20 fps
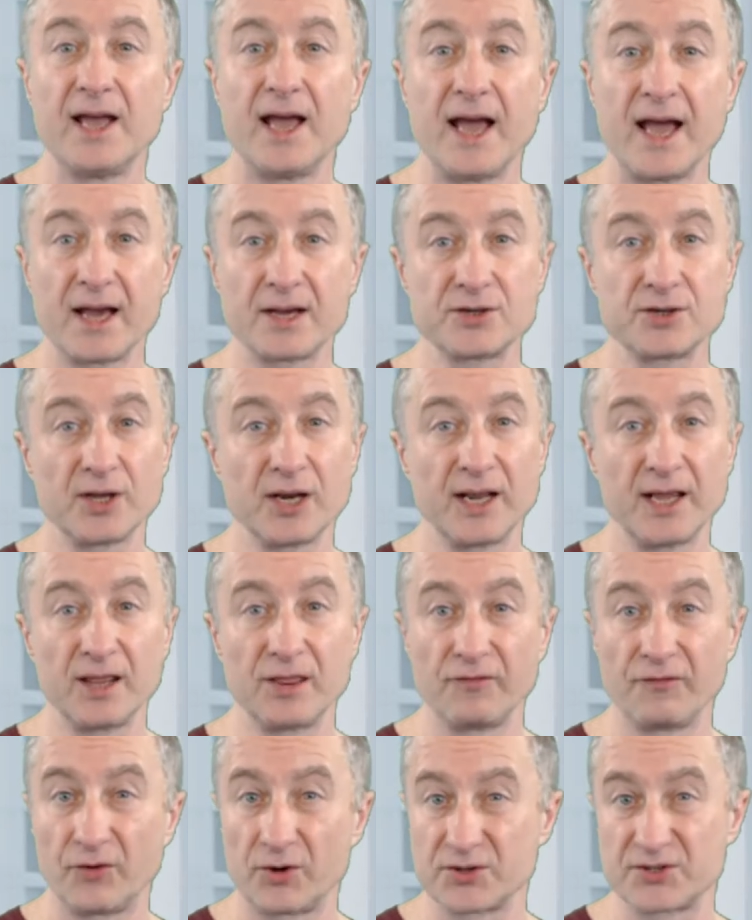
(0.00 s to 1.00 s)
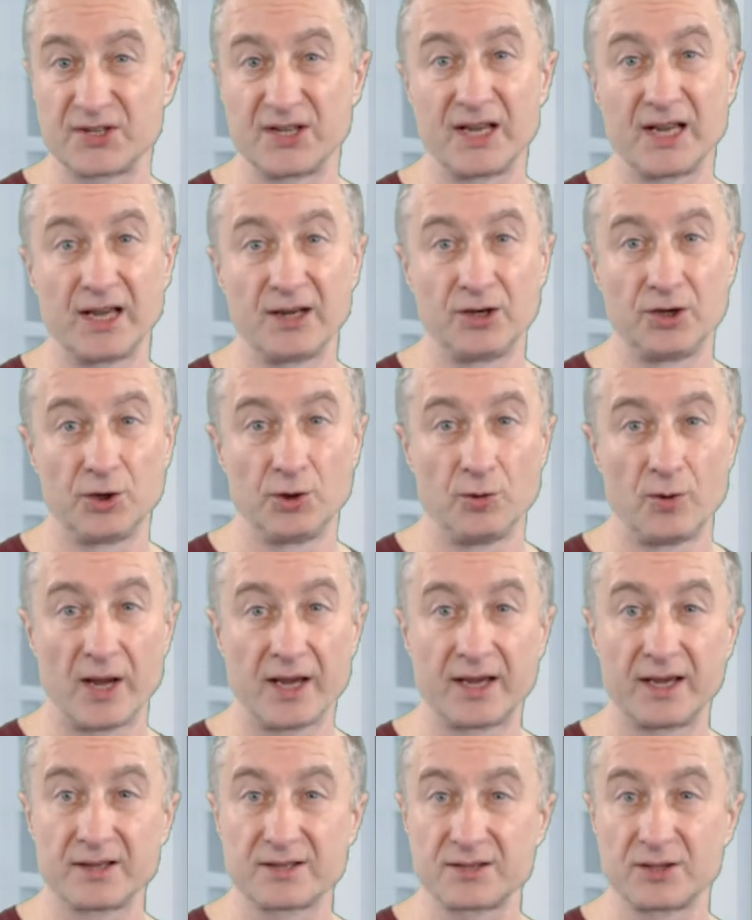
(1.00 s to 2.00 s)
Actually, the first thing I do, I
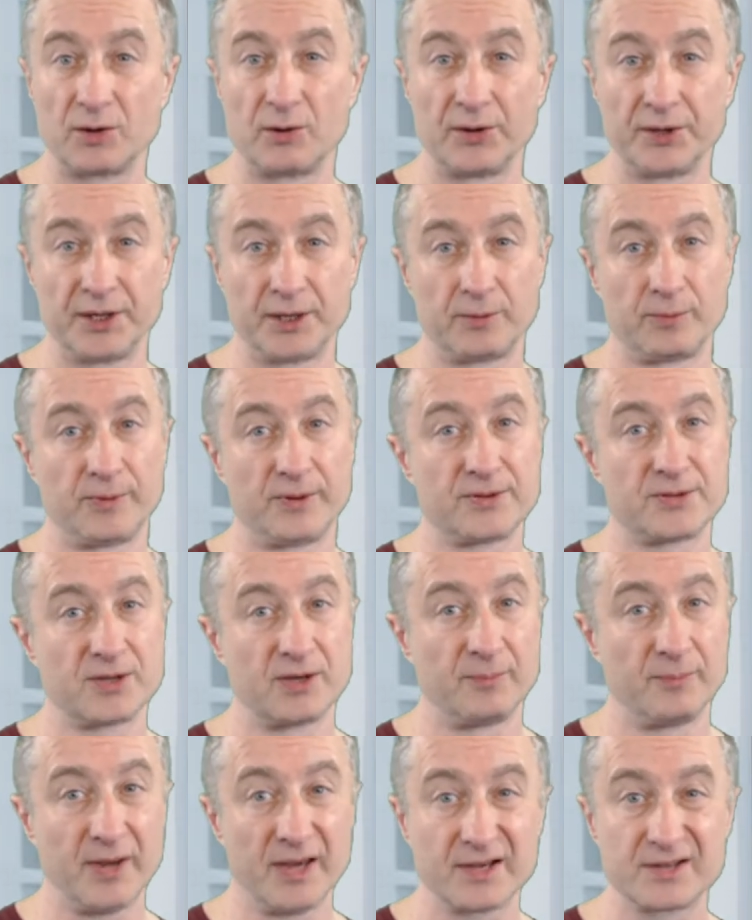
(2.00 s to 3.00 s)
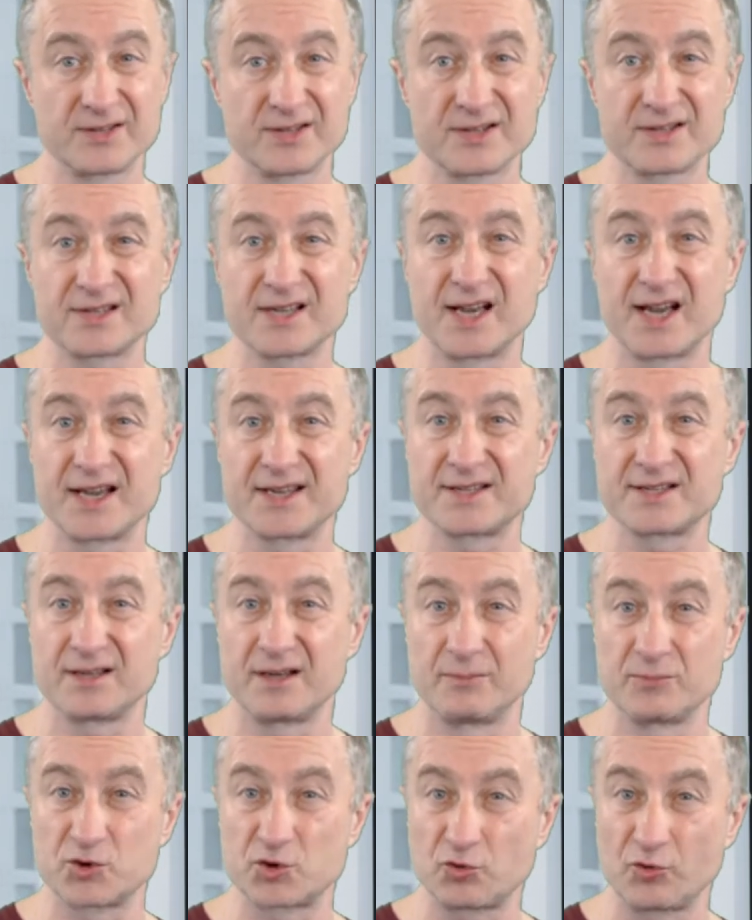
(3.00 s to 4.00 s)
get started with some exercise,
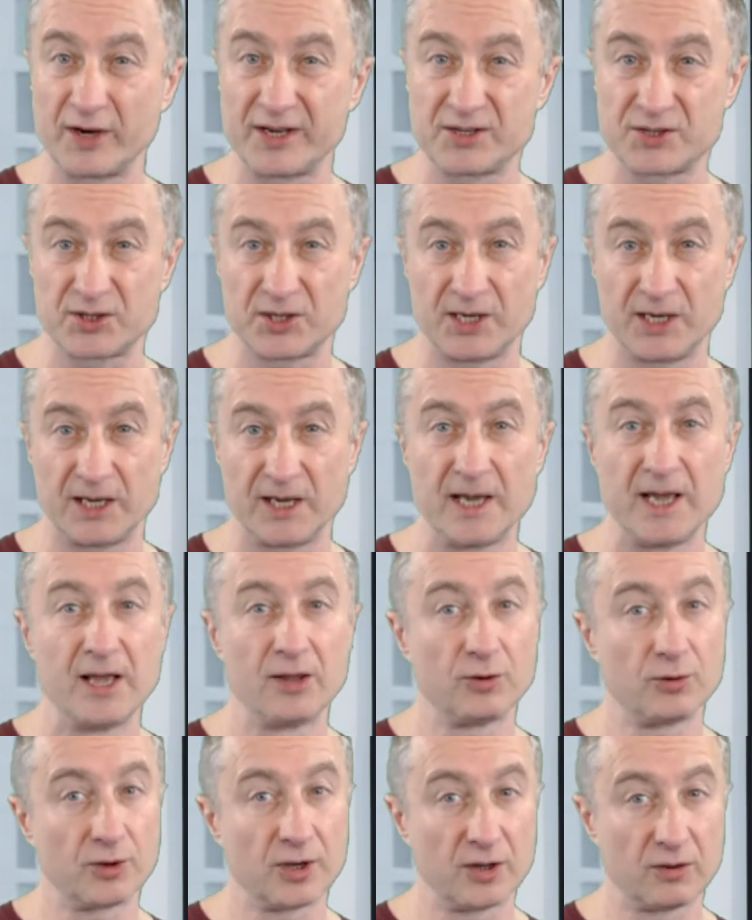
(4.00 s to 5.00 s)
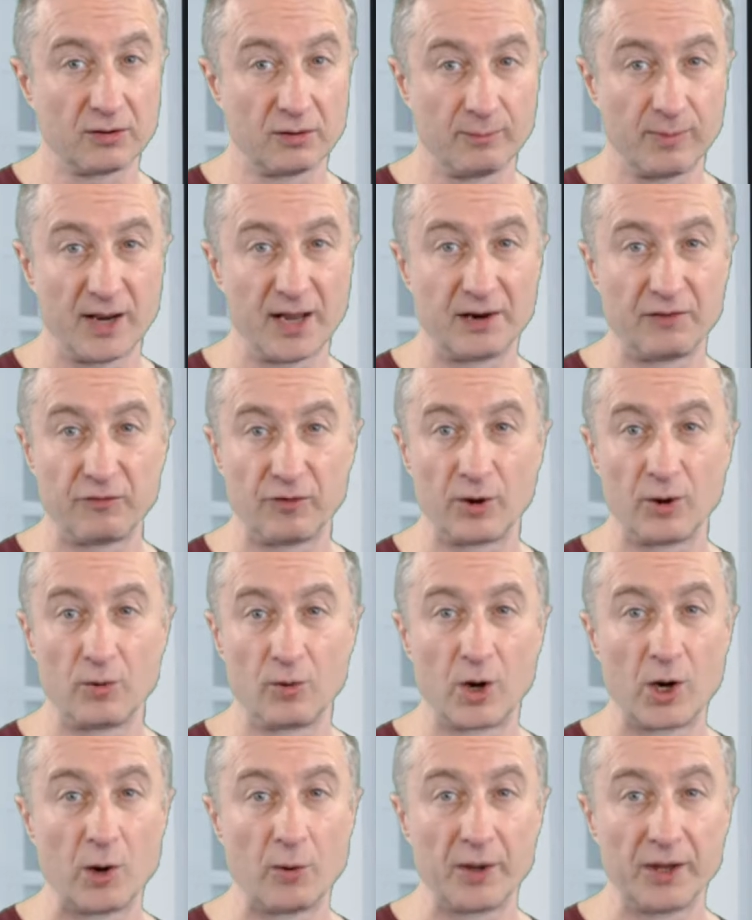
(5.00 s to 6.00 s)
some stretching to get the blood flow
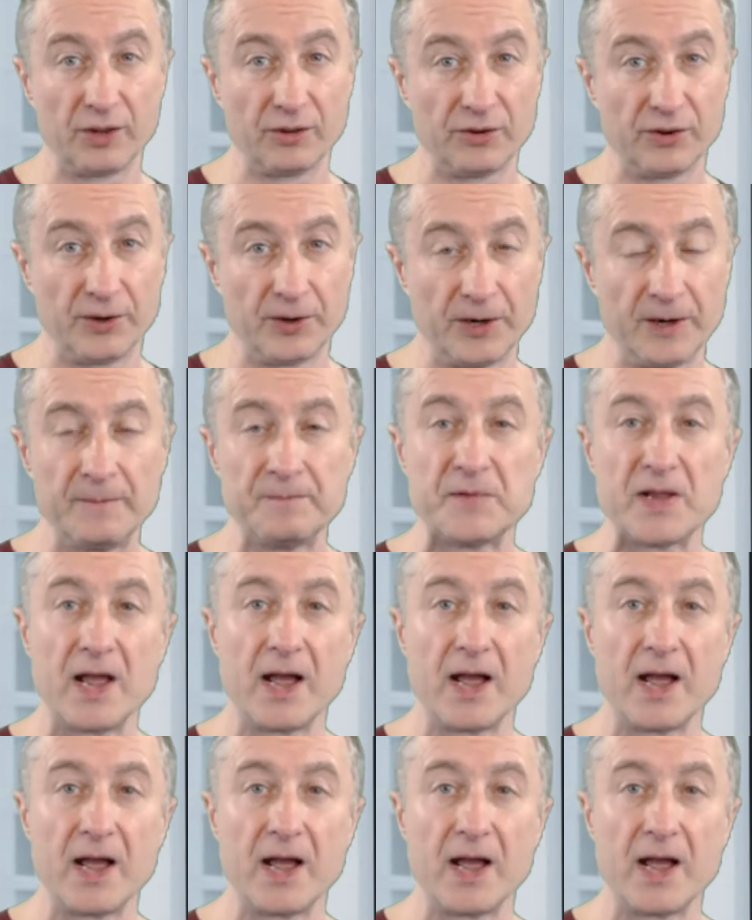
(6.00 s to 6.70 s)
going there.